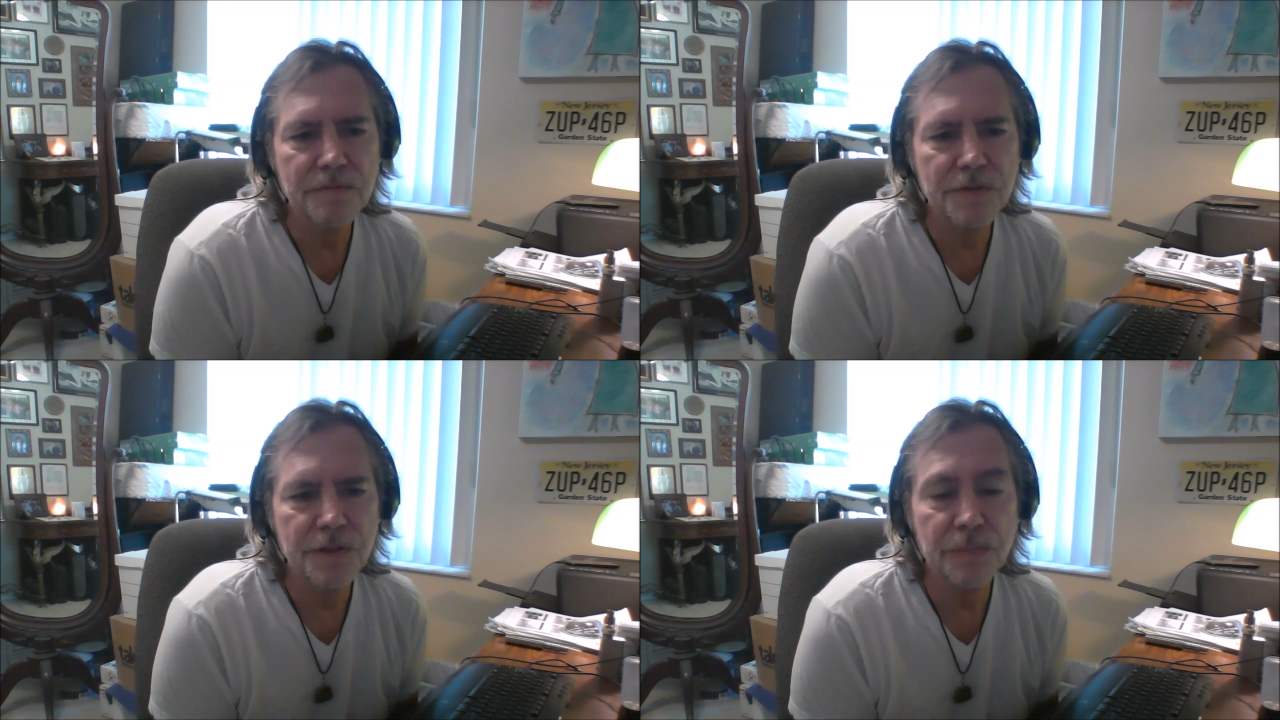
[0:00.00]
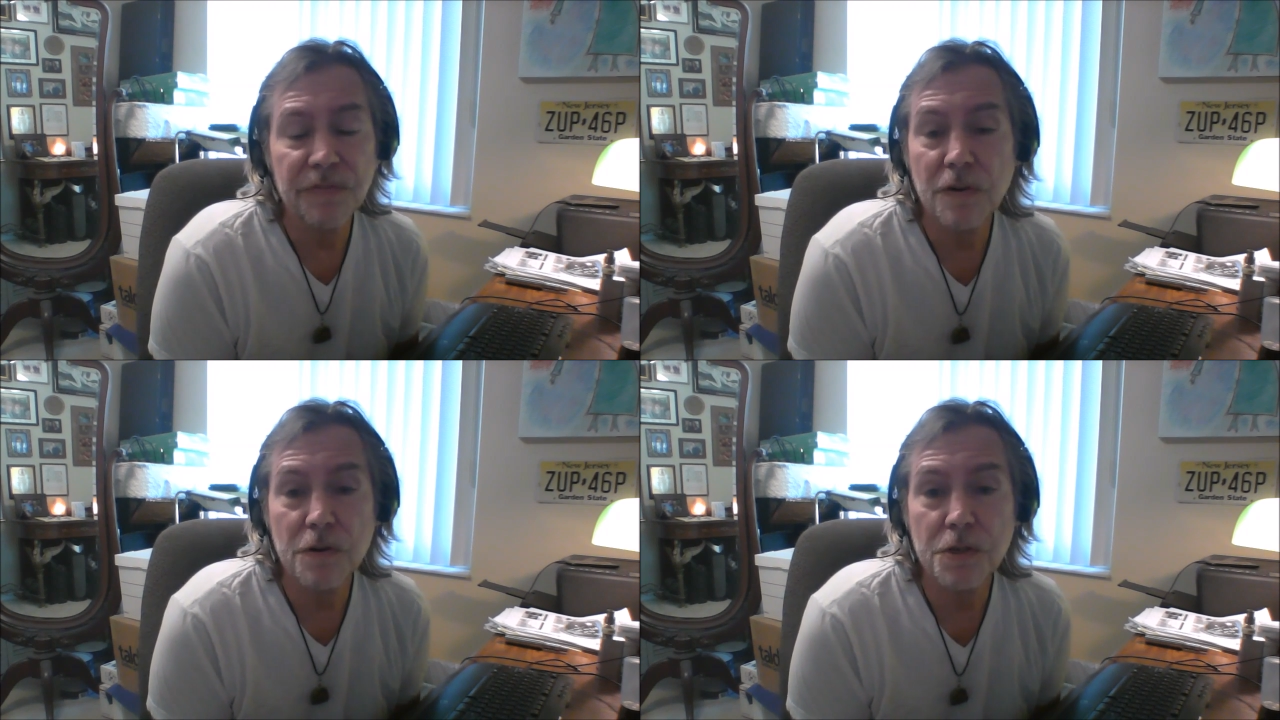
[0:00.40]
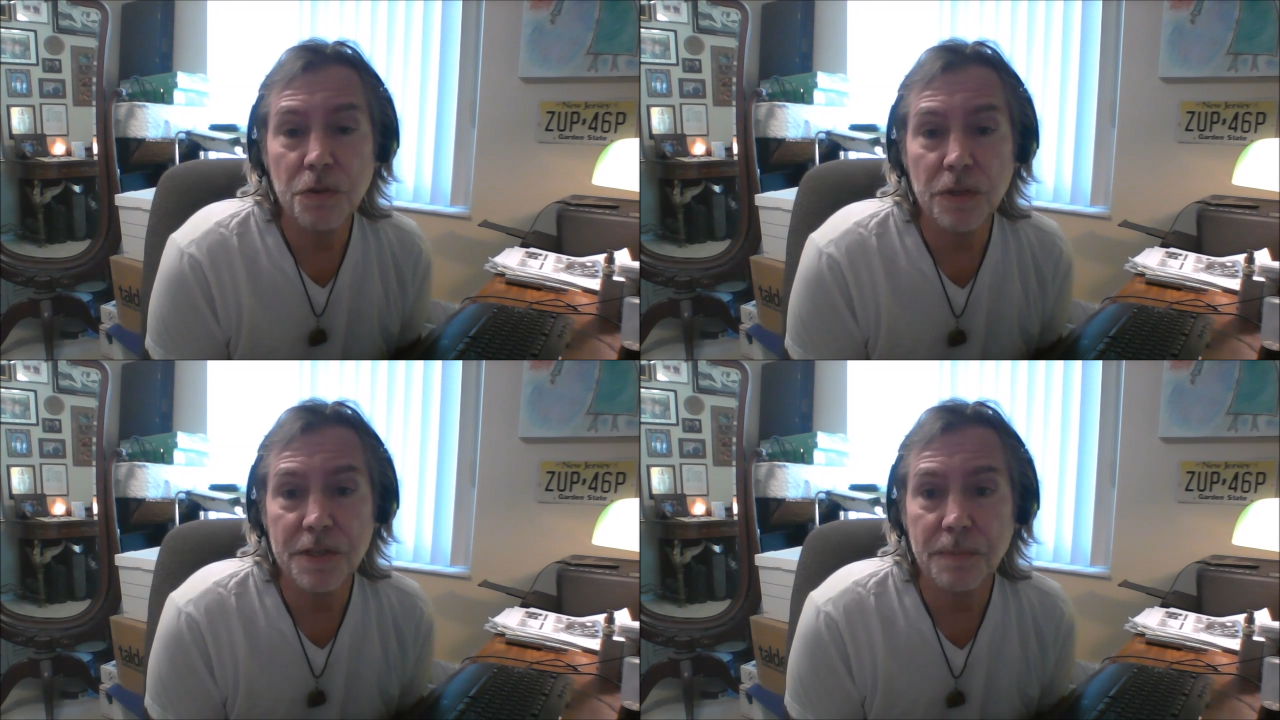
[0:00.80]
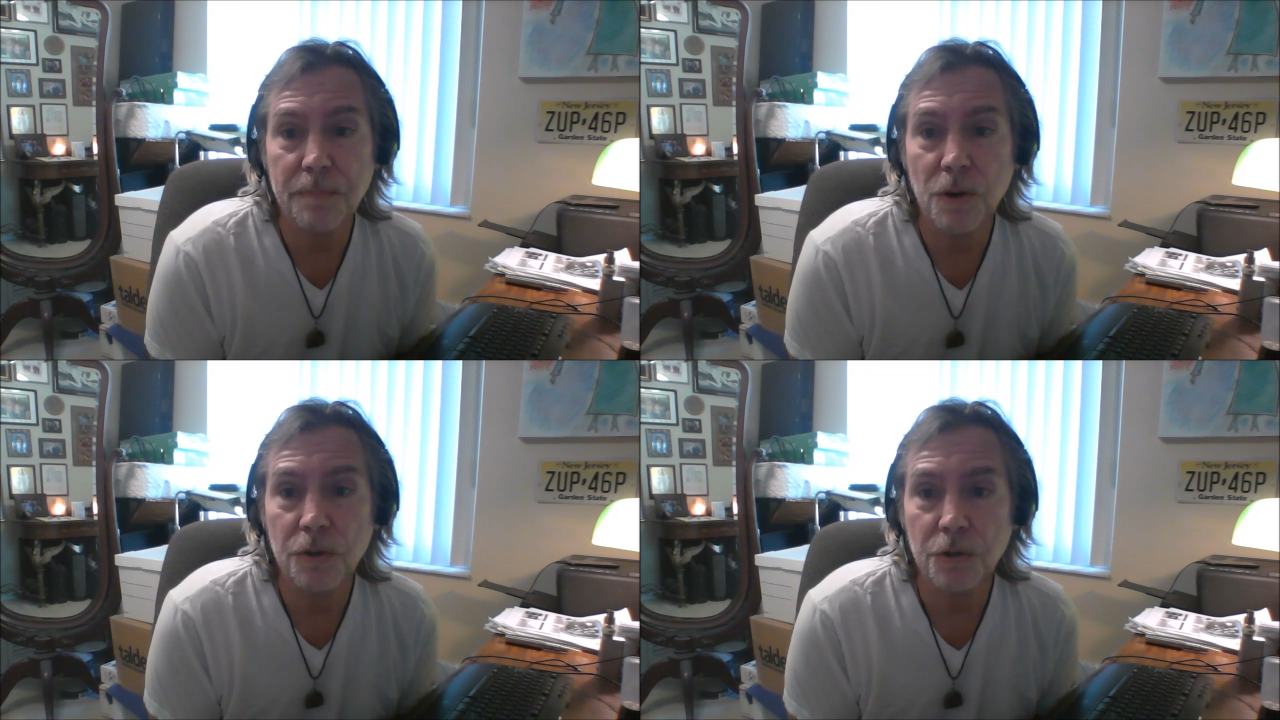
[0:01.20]
she refers to it as a
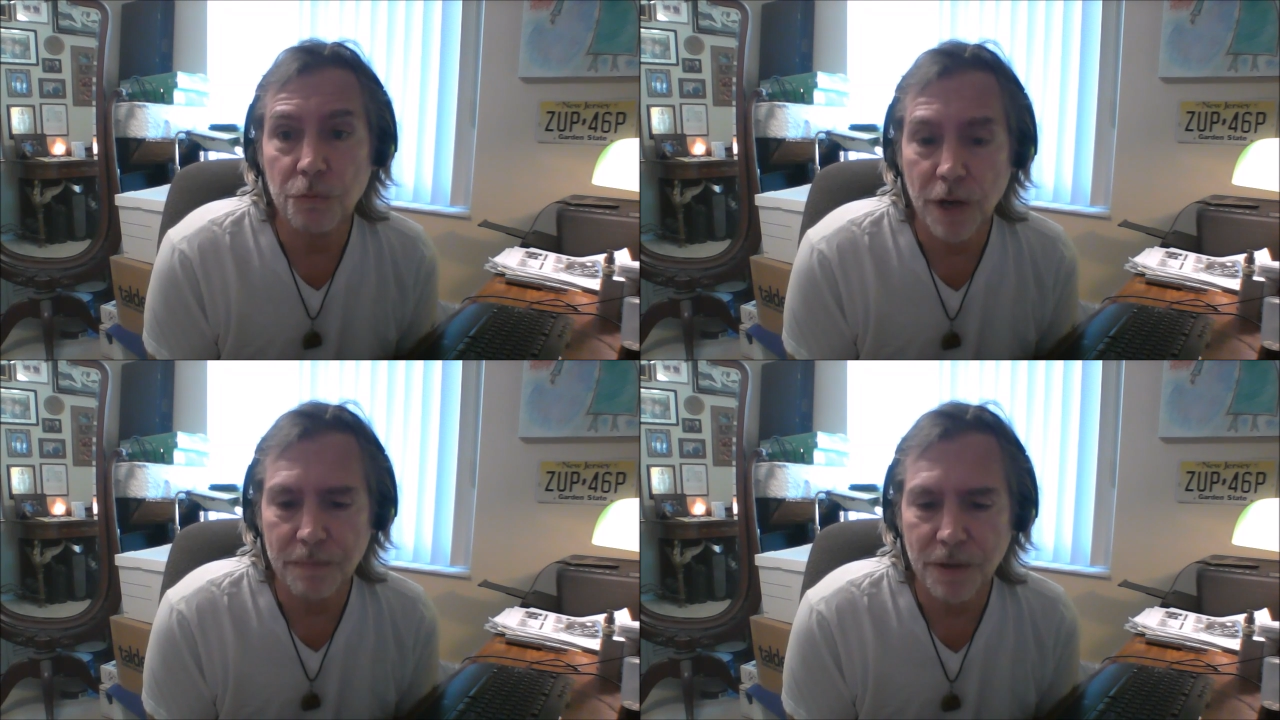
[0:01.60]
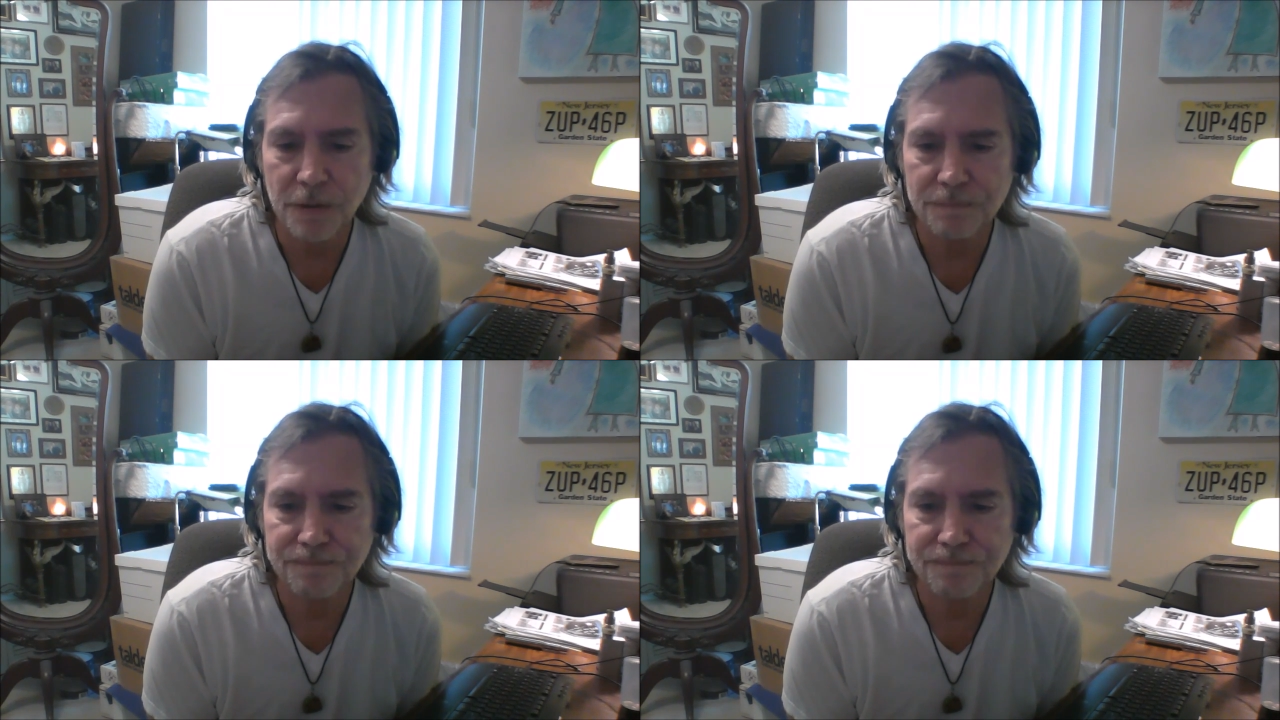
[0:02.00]
broken rainbow.